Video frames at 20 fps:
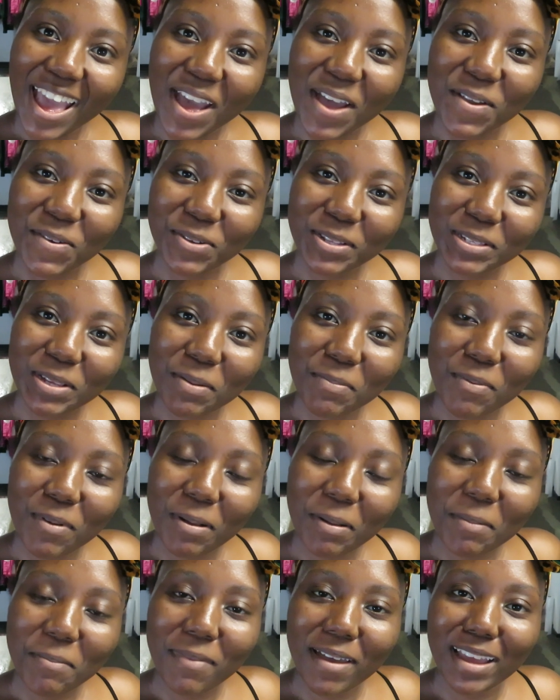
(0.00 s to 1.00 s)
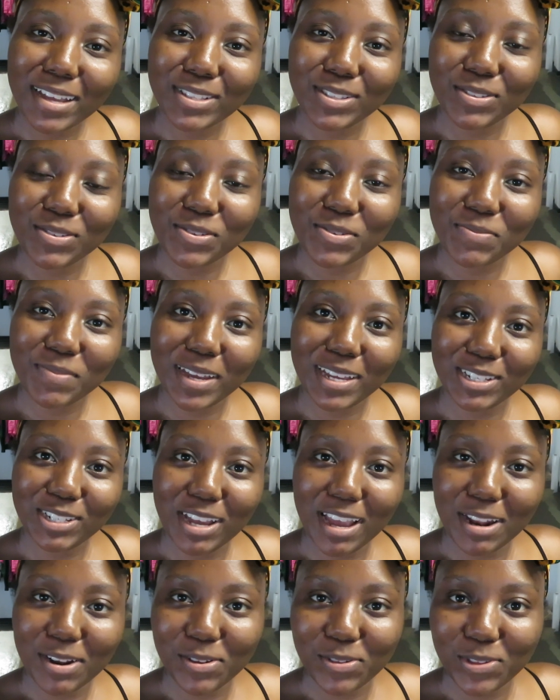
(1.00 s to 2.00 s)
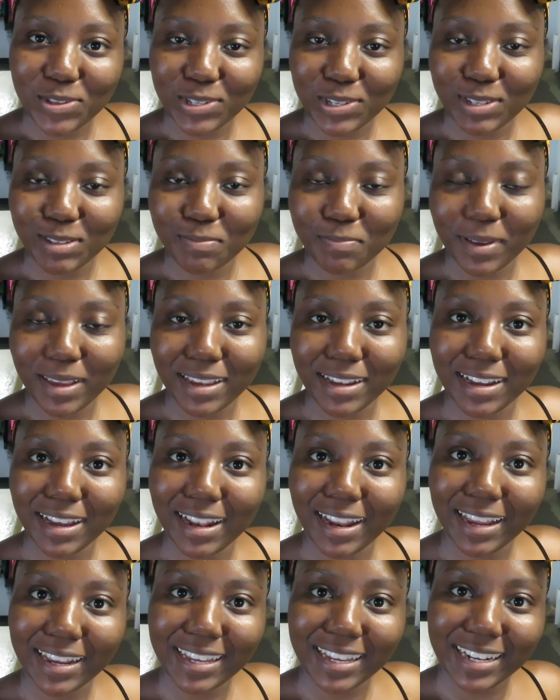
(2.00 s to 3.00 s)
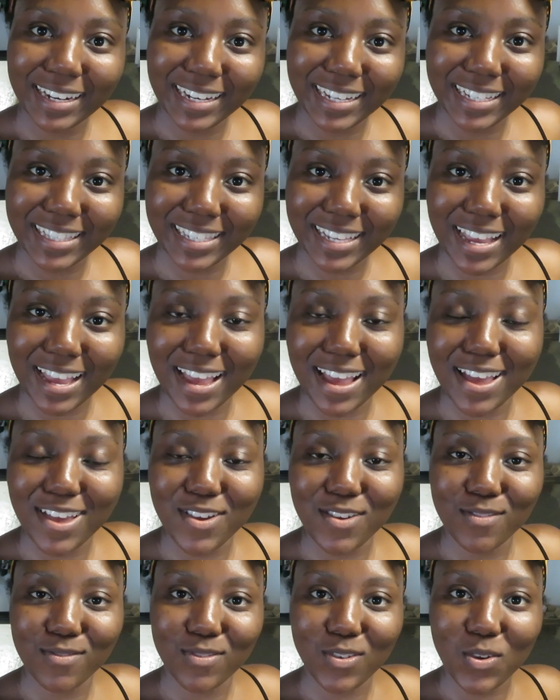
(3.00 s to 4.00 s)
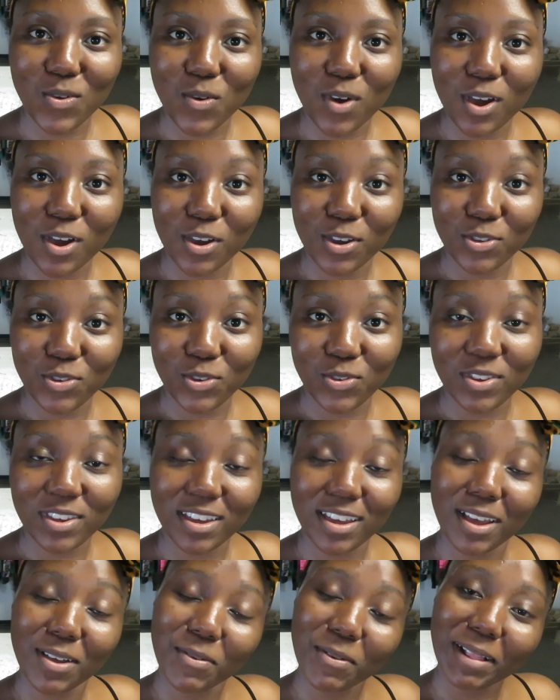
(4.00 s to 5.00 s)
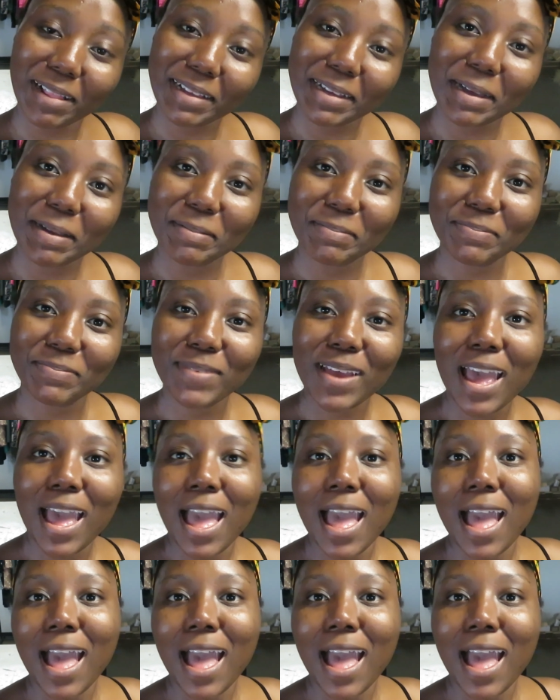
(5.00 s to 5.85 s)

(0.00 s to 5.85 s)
Hey, what's up? Welcome back to my channel. This is Baker Like Anita. If you are new here, welcome.